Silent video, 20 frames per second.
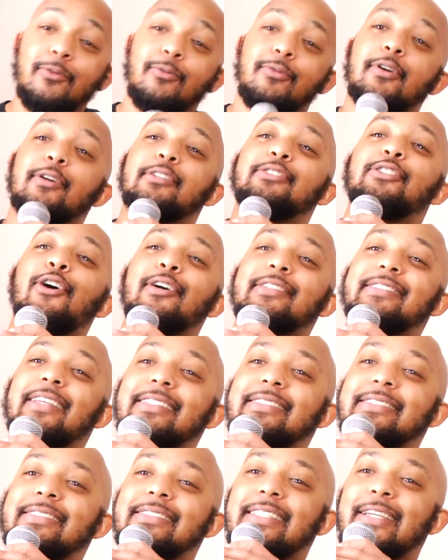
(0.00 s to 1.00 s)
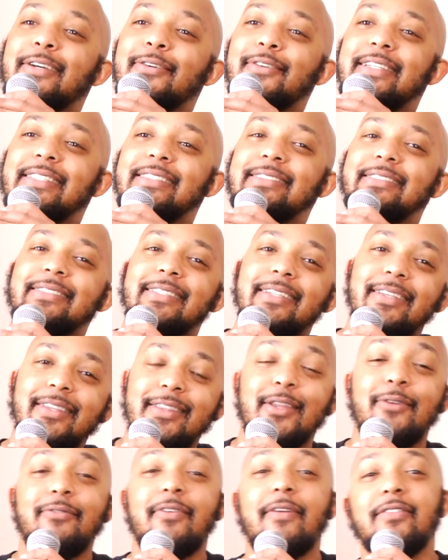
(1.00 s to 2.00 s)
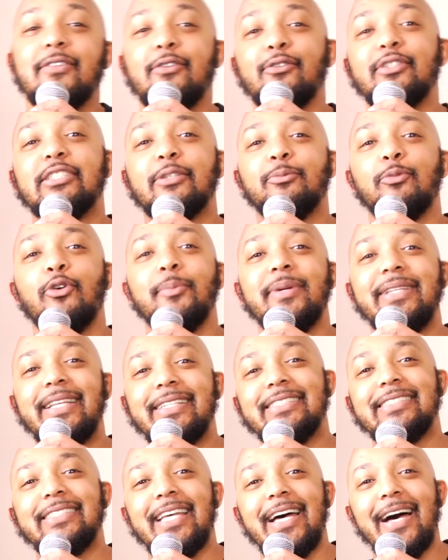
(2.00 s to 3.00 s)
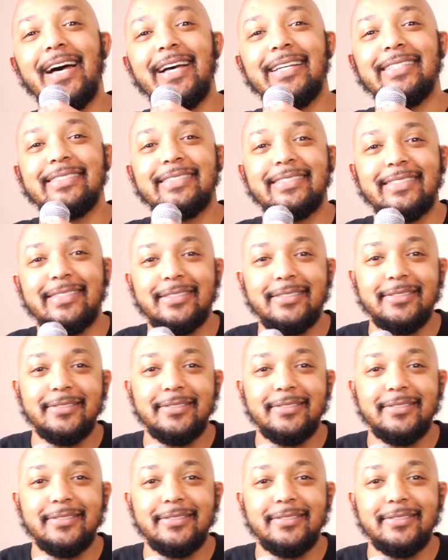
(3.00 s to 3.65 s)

Real Talk Session Series The Revolution Will Be Digitized.